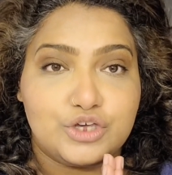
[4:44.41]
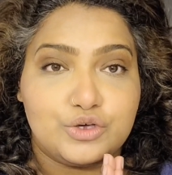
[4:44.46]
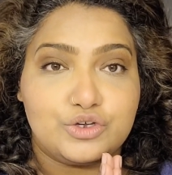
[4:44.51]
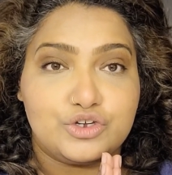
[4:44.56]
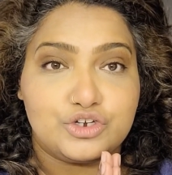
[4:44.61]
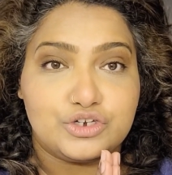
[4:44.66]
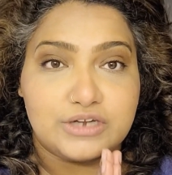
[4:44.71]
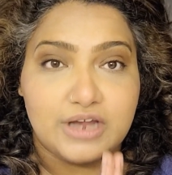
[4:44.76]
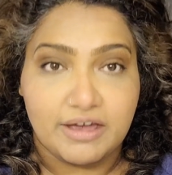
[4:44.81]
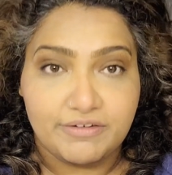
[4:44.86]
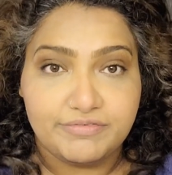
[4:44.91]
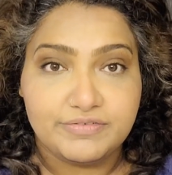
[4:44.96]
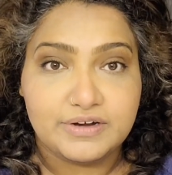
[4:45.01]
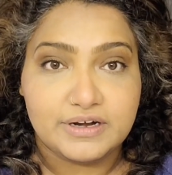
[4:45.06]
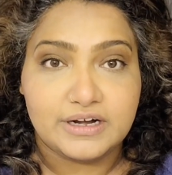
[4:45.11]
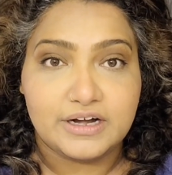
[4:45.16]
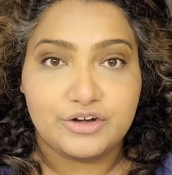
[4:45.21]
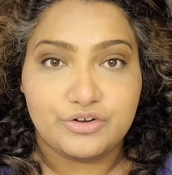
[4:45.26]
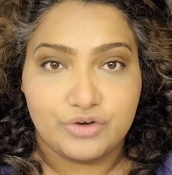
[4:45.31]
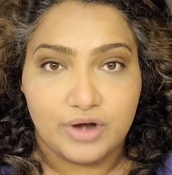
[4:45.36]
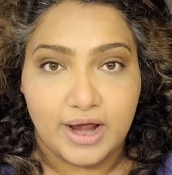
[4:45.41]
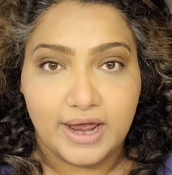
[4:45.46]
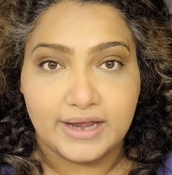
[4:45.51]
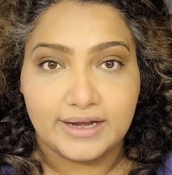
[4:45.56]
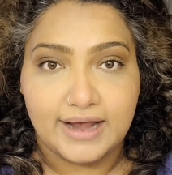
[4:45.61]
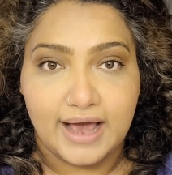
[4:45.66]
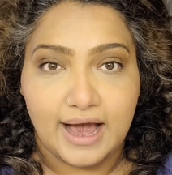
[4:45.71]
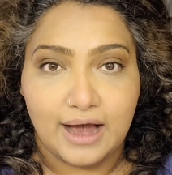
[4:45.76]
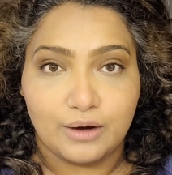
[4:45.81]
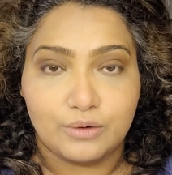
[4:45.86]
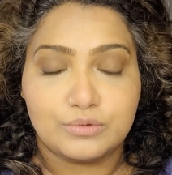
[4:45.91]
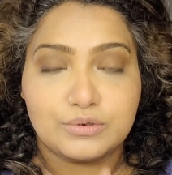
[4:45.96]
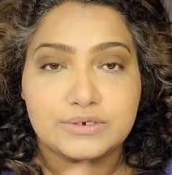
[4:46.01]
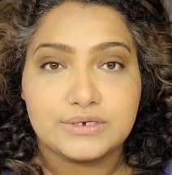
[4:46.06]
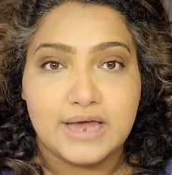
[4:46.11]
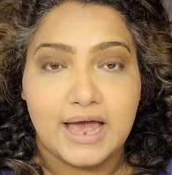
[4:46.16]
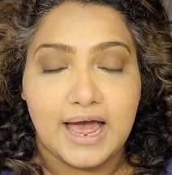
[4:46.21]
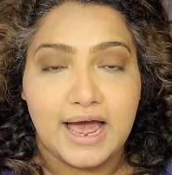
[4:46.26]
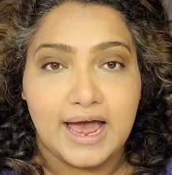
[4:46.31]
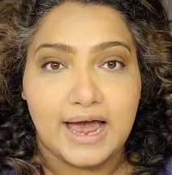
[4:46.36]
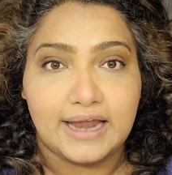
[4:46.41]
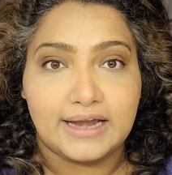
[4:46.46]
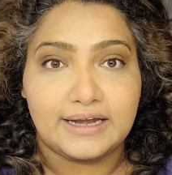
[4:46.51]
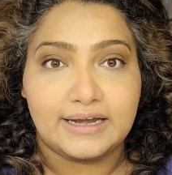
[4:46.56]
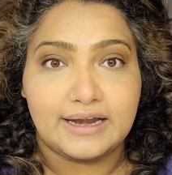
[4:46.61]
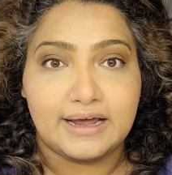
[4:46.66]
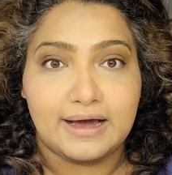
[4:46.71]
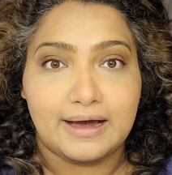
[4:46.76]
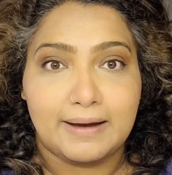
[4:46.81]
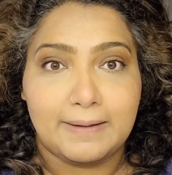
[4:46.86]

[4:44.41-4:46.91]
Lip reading: You should definitely try it out, and